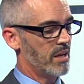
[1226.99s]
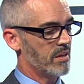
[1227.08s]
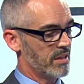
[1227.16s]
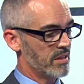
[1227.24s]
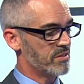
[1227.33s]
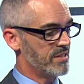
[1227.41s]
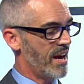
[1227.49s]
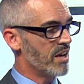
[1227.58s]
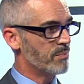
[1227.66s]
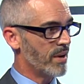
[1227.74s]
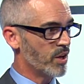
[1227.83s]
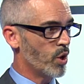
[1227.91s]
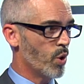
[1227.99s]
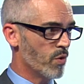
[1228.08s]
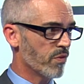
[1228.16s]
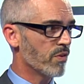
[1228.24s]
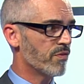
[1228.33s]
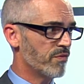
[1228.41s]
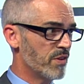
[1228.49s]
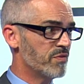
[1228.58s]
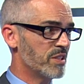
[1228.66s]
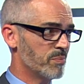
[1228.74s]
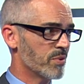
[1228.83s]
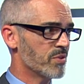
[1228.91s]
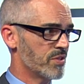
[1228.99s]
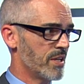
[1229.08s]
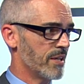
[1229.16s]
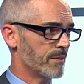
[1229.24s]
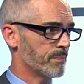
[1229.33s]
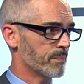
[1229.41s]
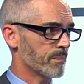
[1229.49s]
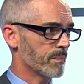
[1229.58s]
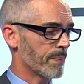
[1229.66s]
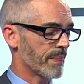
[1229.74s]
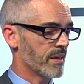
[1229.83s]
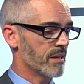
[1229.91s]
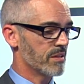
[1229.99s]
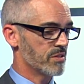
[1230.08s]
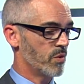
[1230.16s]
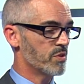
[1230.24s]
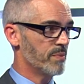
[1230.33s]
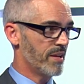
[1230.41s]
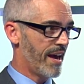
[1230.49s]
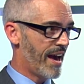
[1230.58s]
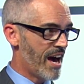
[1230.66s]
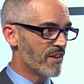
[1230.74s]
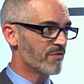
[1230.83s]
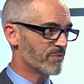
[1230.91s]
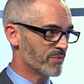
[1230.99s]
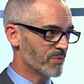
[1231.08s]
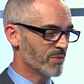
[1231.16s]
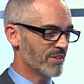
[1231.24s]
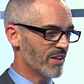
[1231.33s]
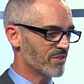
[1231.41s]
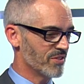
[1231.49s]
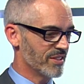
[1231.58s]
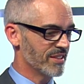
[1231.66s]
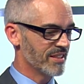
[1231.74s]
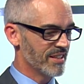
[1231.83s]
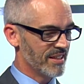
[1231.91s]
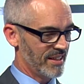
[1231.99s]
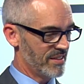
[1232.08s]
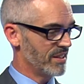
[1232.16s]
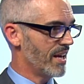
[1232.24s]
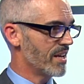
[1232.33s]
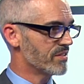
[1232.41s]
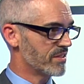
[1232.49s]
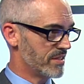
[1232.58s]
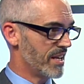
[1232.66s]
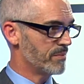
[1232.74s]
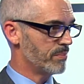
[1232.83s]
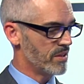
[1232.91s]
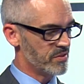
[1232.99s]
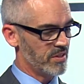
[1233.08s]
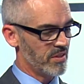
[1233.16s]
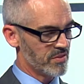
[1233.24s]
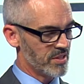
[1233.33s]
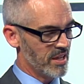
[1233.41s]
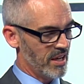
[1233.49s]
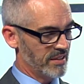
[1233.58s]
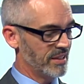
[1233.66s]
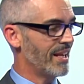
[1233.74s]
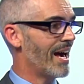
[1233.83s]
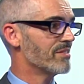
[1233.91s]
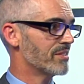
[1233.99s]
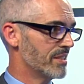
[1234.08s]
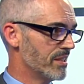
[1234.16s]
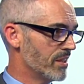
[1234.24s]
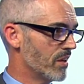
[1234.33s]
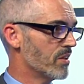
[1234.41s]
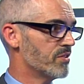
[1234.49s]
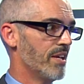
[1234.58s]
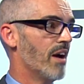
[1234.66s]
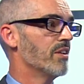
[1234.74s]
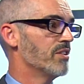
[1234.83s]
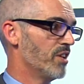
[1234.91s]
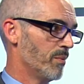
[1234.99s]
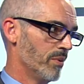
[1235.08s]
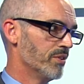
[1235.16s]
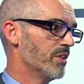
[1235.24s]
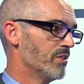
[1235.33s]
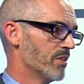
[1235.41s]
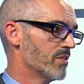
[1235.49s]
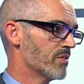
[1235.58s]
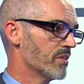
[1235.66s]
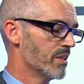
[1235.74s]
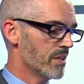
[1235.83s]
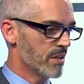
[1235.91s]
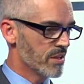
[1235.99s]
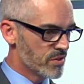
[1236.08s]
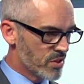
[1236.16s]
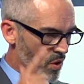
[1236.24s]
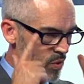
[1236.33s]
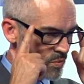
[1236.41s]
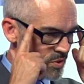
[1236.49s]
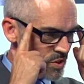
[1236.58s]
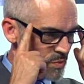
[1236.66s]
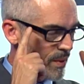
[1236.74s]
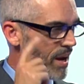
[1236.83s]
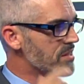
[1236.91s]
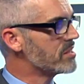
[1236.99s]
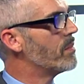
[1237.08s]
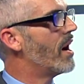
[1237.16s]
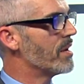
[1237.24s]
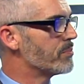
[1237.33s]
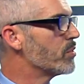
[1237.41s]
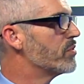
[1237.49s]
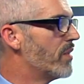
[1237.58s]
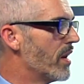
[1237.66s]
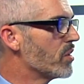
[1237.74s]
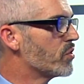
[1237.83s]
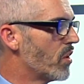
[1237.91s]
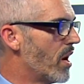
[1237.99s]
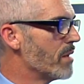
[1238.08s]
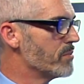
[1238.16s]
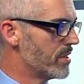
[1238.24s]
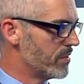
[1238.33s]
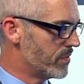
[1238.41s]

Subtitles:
is down by over 50%. So it's been a half reduction in the last 10 plus years. In the last year, it's down in double digits. So despite some high profile crimes that have